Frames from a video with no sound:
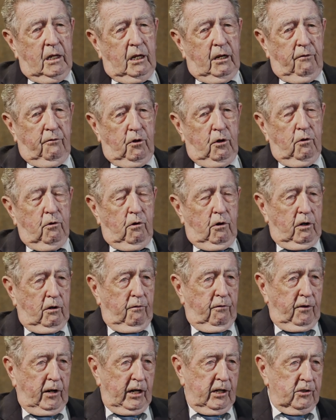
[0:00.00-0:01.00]
if you were on
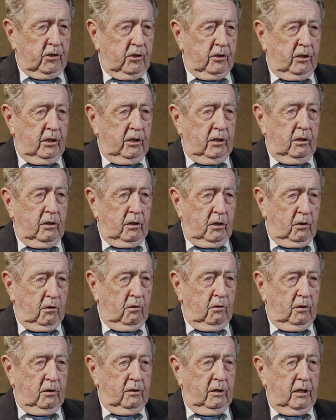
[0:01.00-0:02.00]
a varsity, you
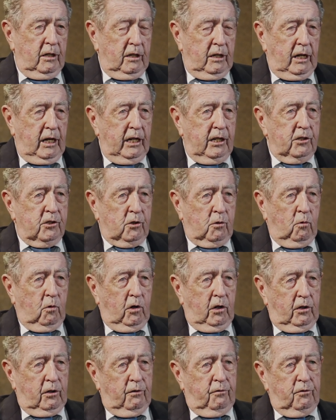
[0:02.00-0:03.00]
know, an, an A
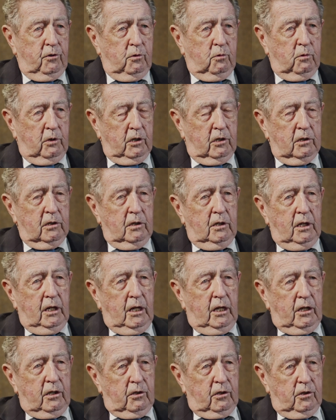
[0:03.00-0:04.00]
squad, if you will,
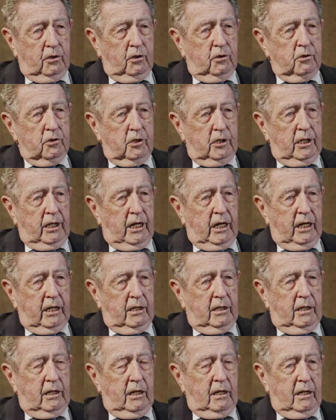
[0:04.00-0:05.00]
you usually
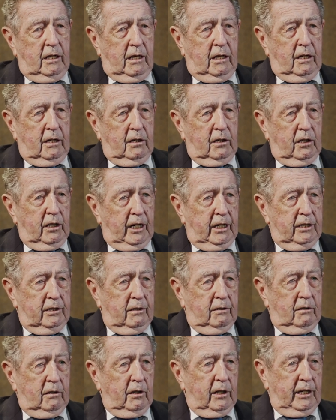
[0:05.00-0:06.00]
had uh, late,
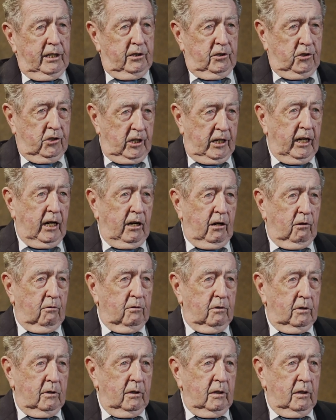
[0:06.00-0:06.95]
late chow.